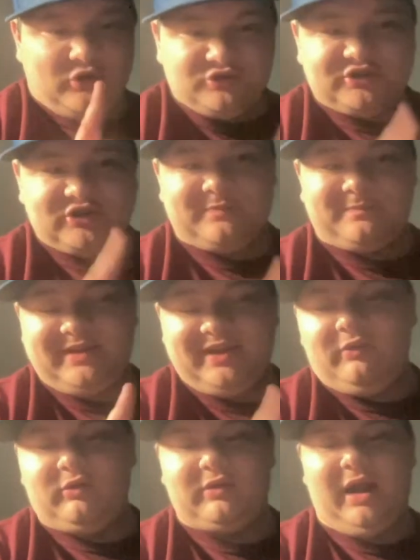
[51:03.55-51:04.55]
Those are
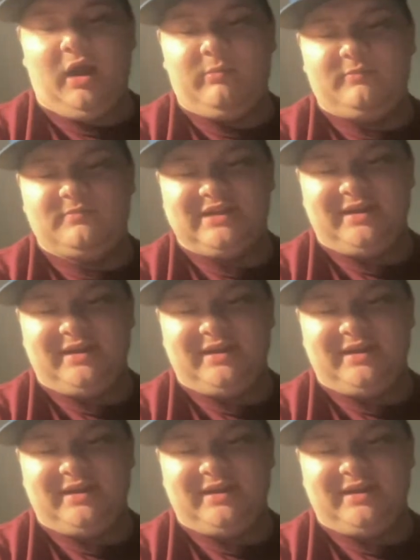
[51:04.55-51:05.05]
killer albums.